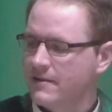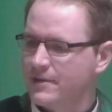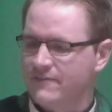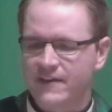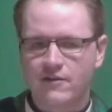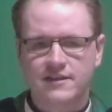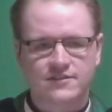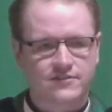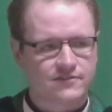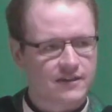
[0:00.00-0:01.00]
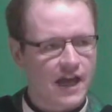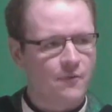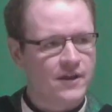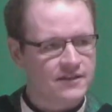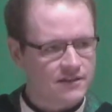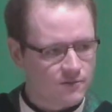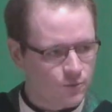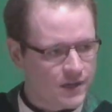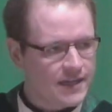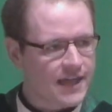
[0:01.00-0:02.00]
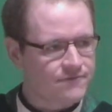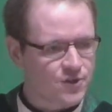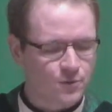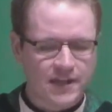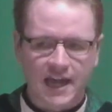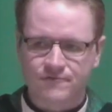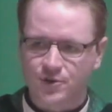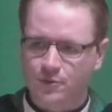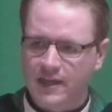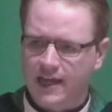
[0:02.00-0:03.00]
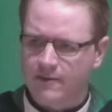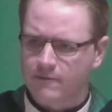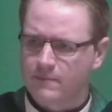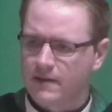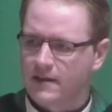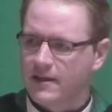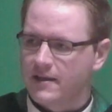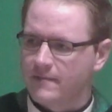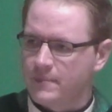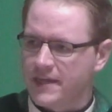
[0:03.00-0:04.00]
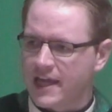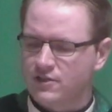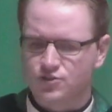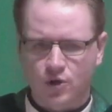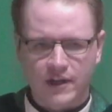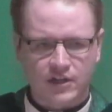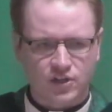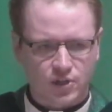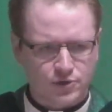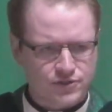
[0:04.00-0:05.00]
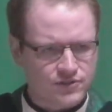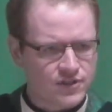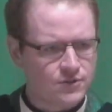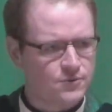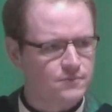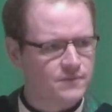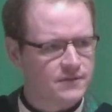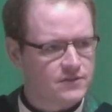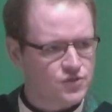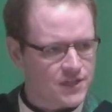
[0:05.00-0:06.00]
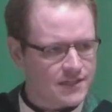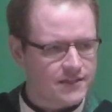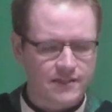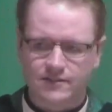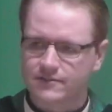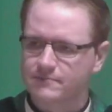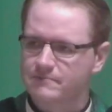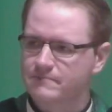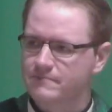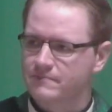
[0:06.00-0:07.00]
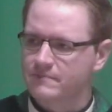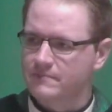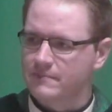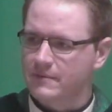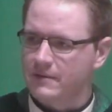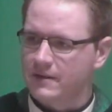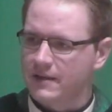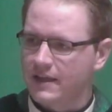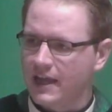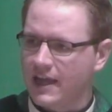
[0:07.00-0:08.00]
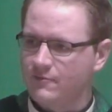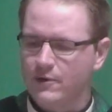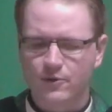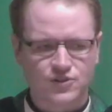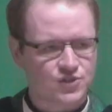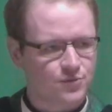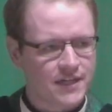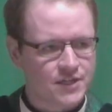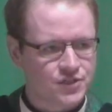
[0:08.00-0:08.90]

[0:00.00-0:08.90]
But I found as I went week after week after week, I began growing closer to Jesus. And we were just reading